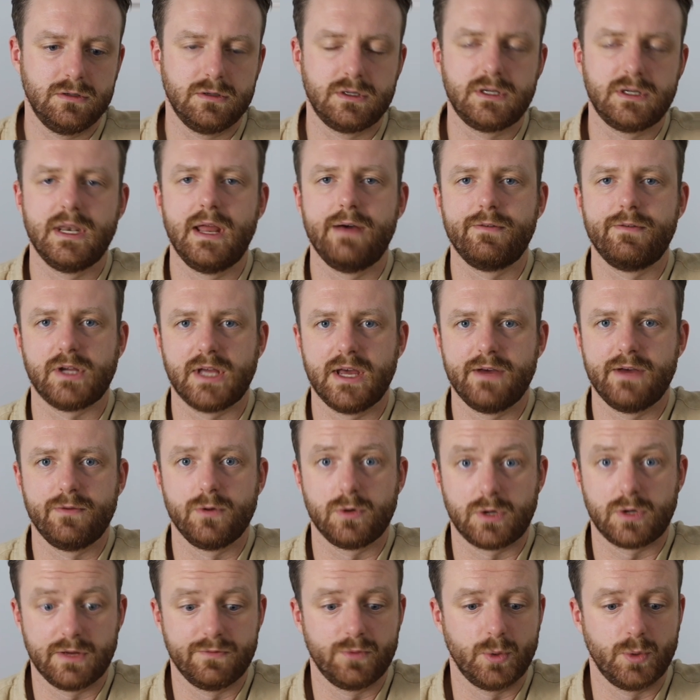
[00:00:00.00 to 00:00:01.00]
can never
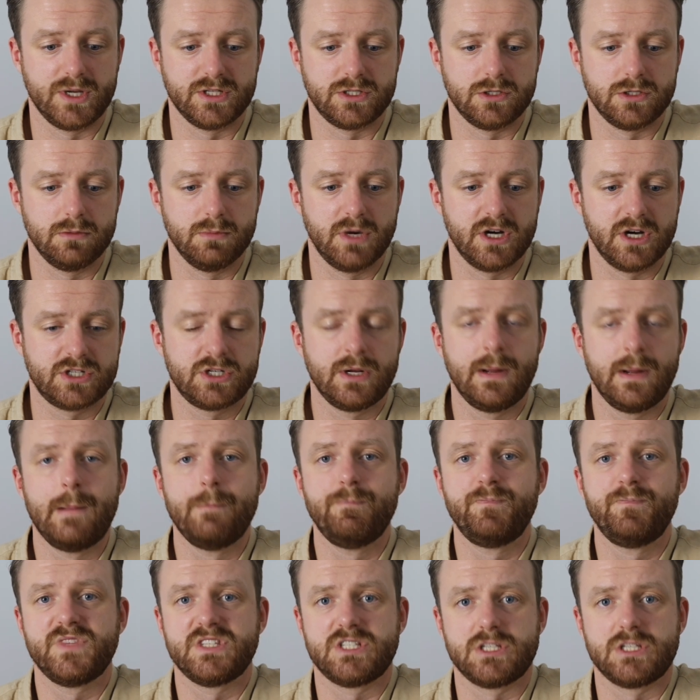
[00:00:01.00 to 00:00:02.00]
give away too much.
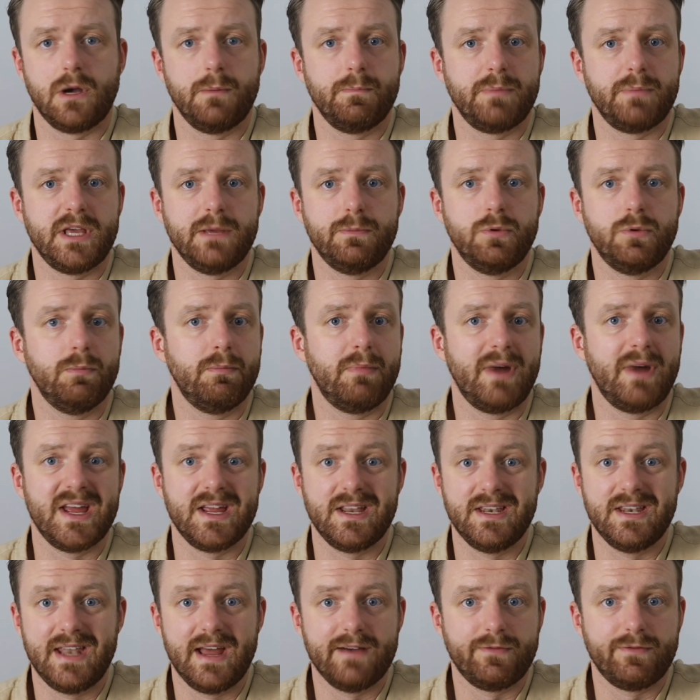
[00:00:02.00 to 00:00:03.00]
Some people
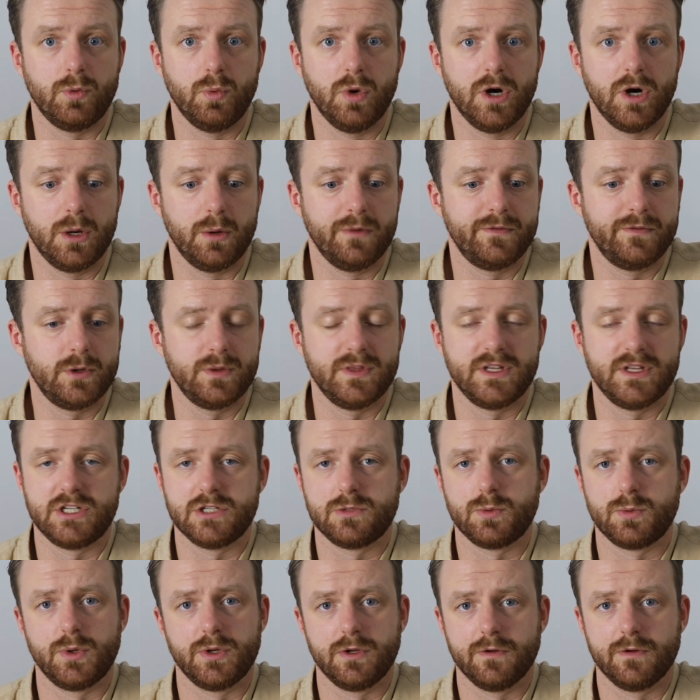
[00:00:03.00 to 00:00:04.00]
may never work with you and they
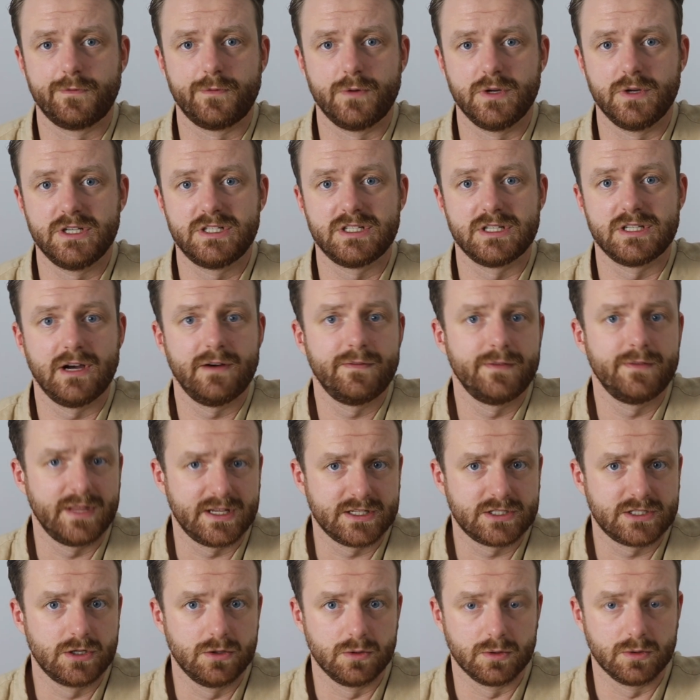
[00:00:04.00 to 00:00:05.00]
just want your free stuff, and
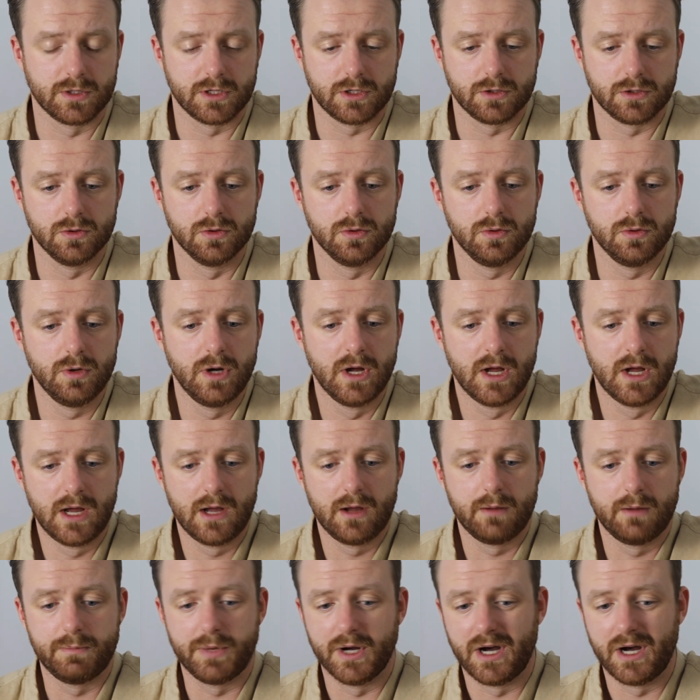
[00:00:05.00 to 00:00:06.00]
that's totally cool.
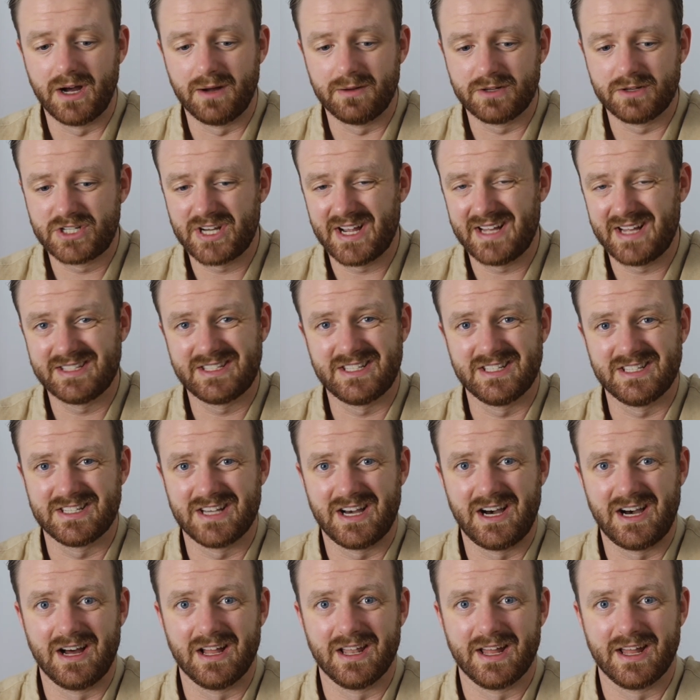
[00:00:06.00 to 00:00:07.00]
But chances
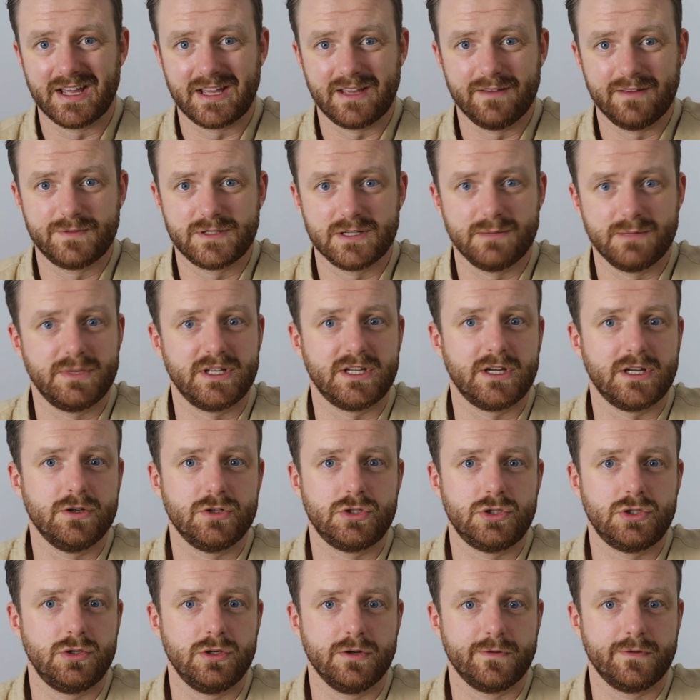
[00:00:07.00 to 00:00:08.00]
are, if somebody
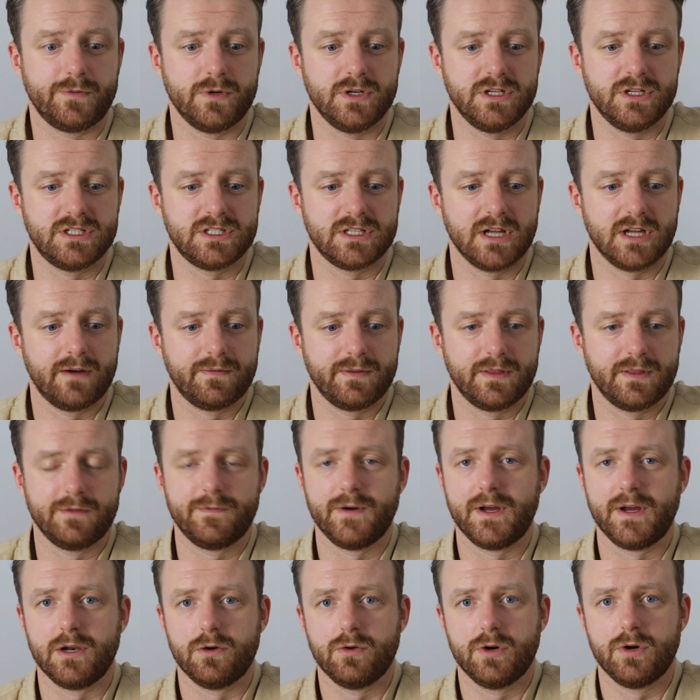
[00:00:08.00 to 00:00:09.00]
goes through your free stuff and they
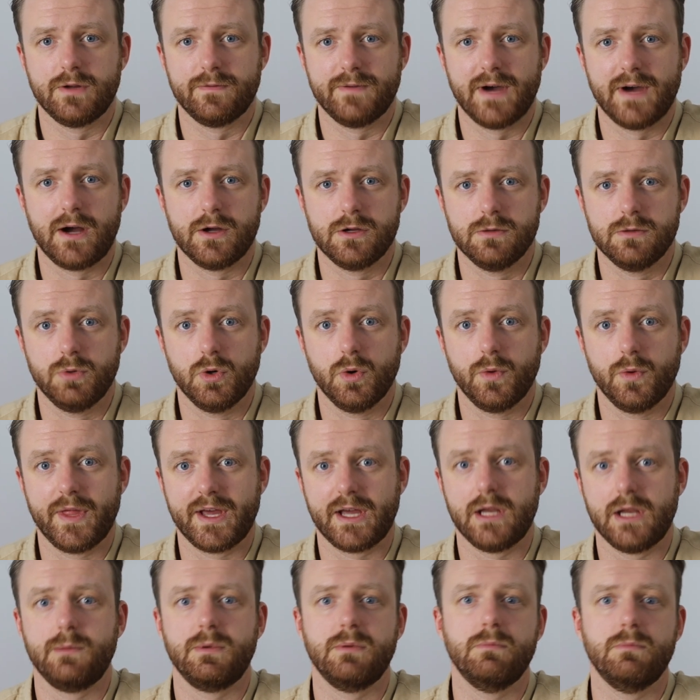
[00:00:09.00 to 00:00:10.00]
find it really valuable,
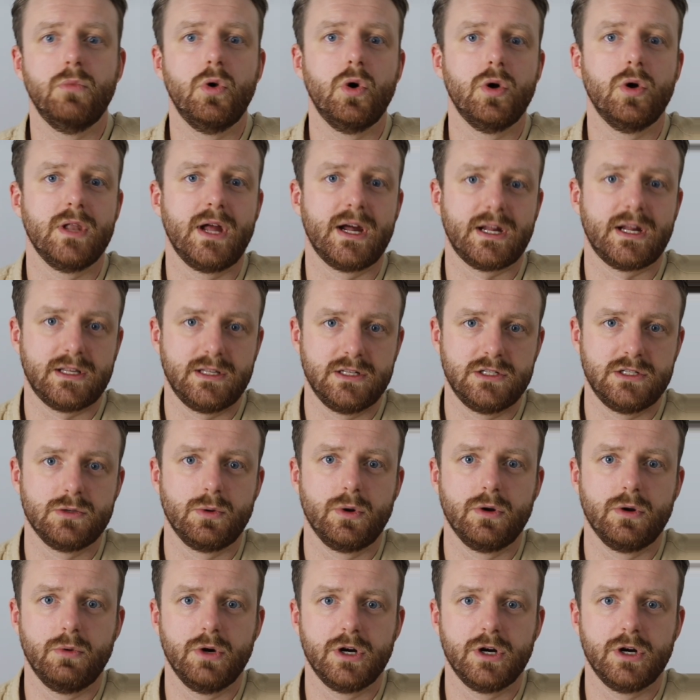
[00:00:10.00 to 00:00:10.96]
they're going to be more likely to want to